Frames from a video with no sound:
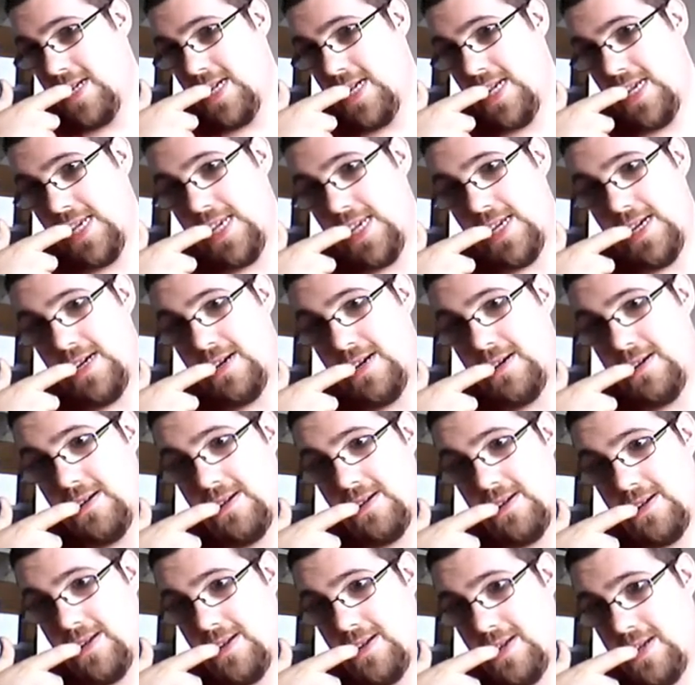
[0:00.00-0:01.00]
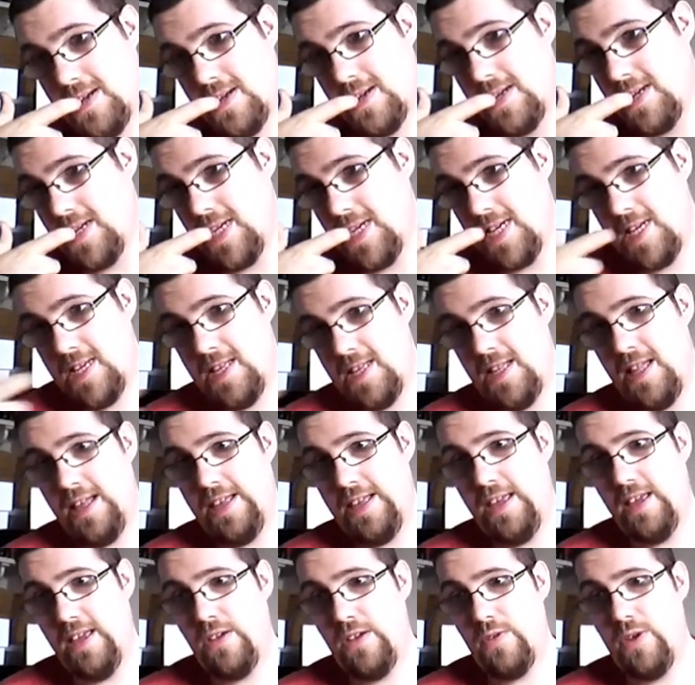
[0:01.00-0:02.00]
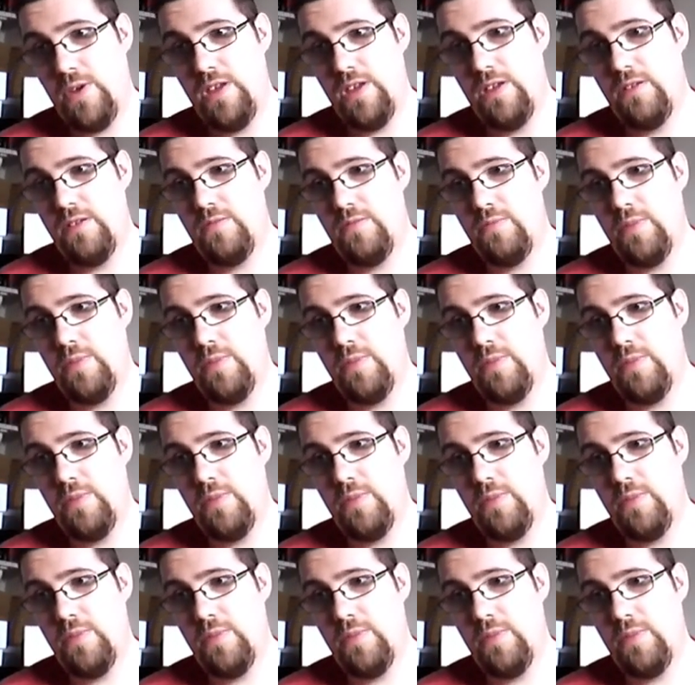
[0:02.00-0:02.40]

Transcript: So I get quite